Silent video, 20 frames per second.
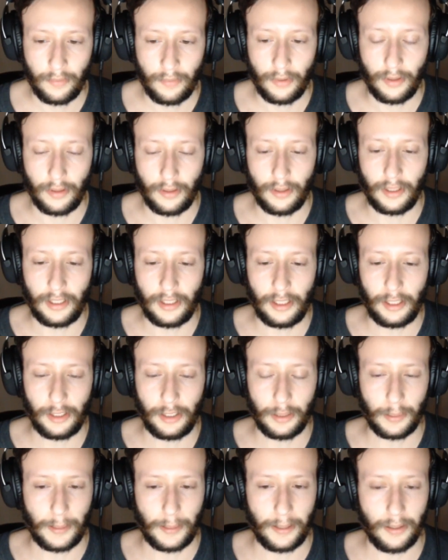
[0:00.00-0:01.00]
the
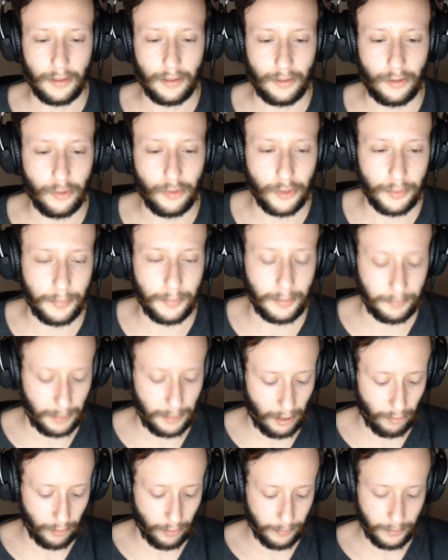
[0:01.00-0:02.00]
like ultimate
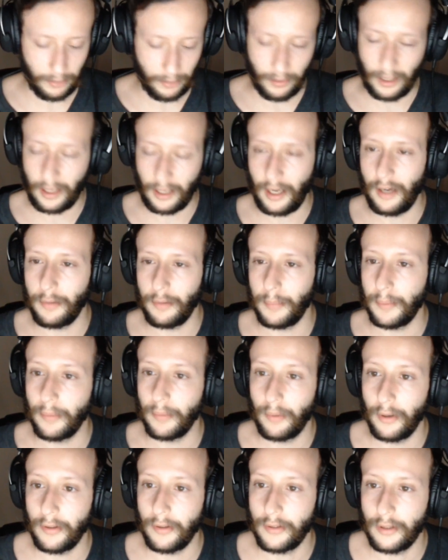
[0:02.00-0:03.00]
power mode. I can't remember what
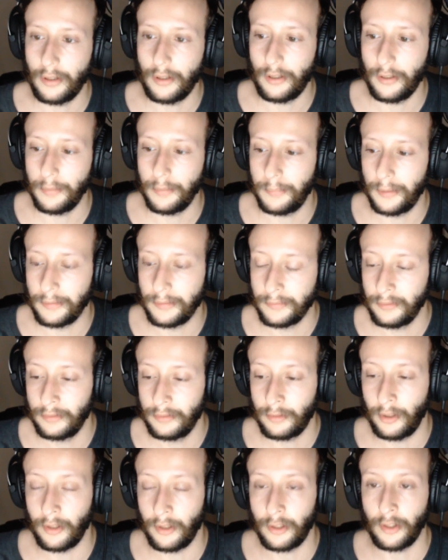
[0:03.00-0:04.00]
it's called, but when
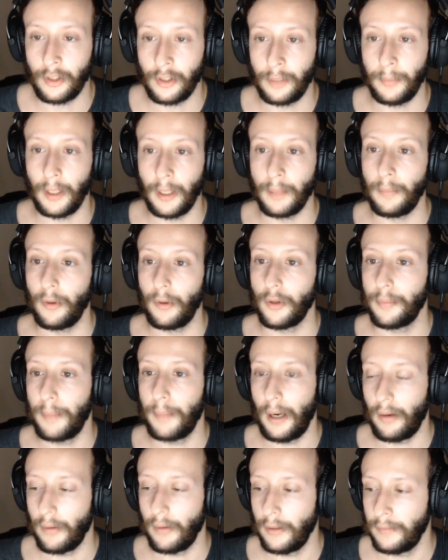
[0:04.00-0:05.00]
it's consuming the most
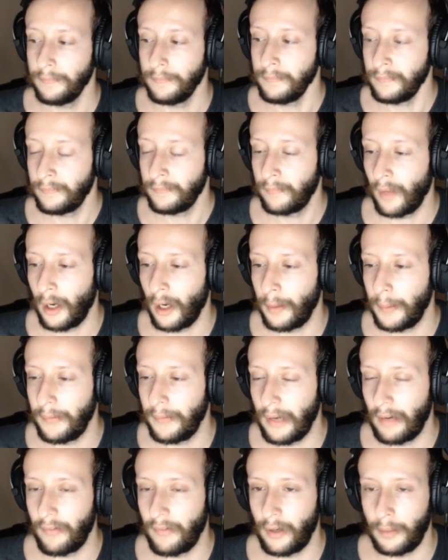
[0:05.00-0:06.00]
power, if you have
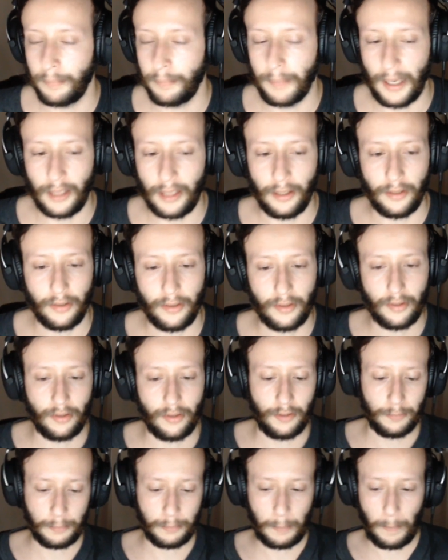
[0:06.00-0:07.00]
it on balanced,
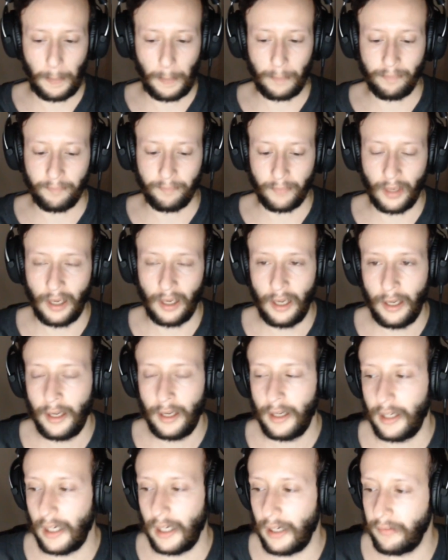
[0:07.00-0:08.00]

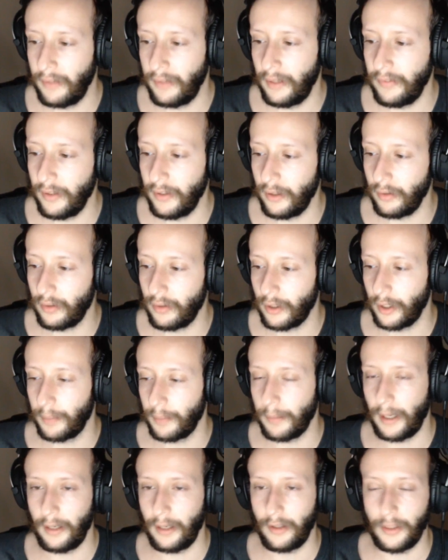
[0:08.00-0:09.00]
even if you do turn the
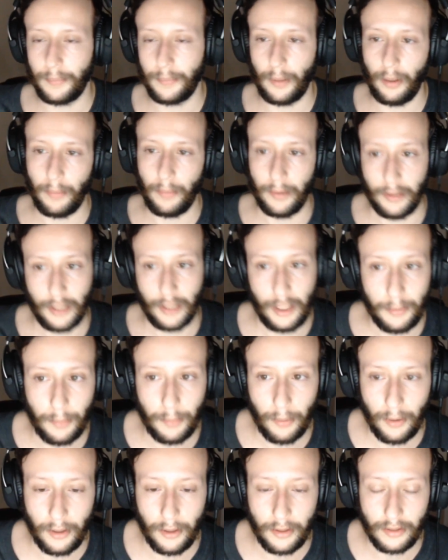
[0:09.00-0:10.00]
brightness up all the way on the keyboard,
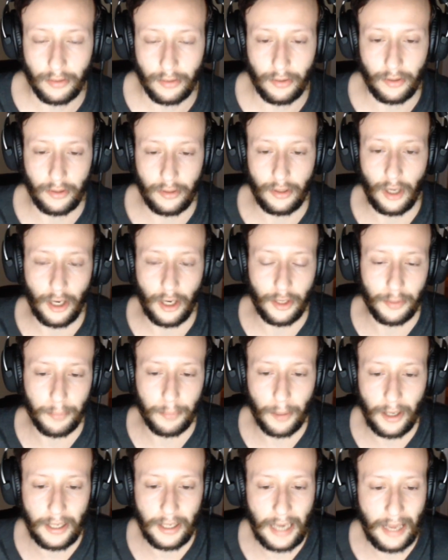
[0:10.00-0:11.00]
it still is not as
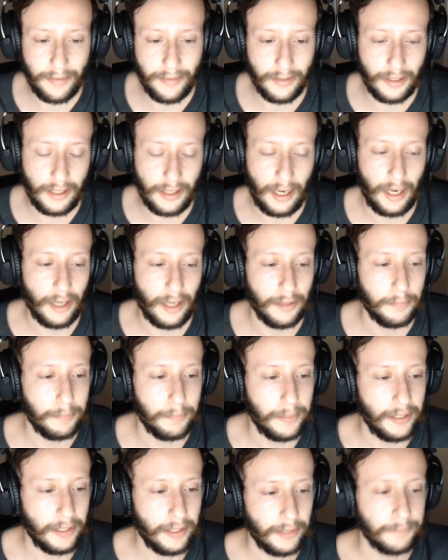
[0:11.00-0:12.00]
bright as it can be.